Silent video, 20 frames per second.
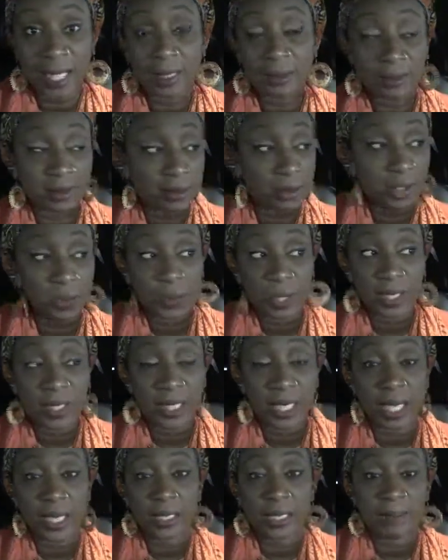That could be the
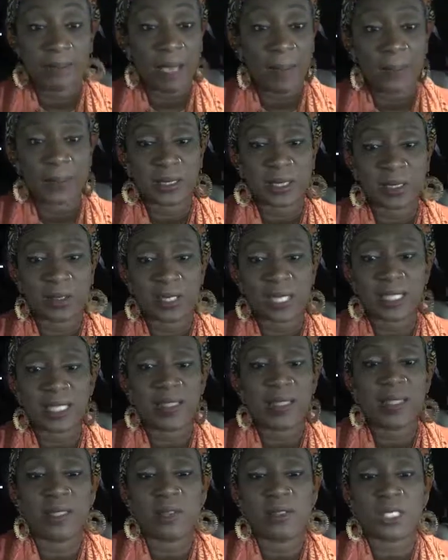case in my particular case.
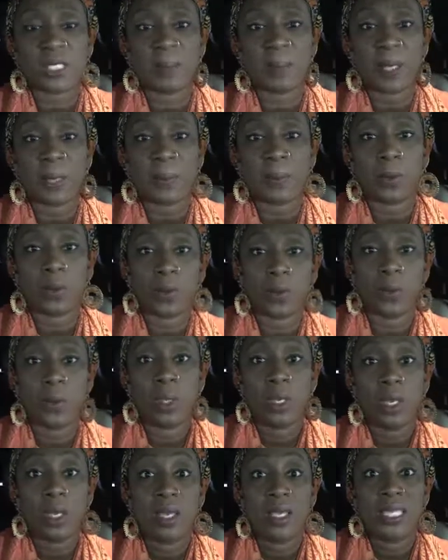And then there's some people who
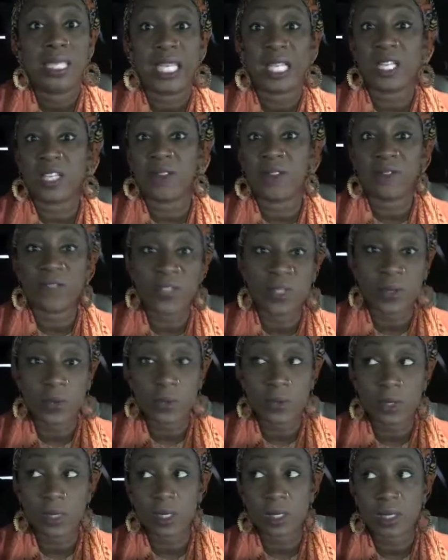get
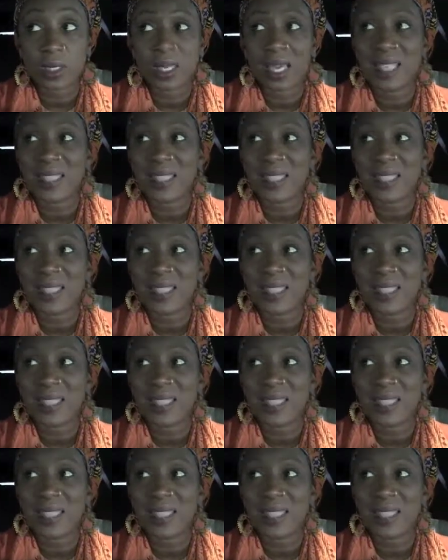confused.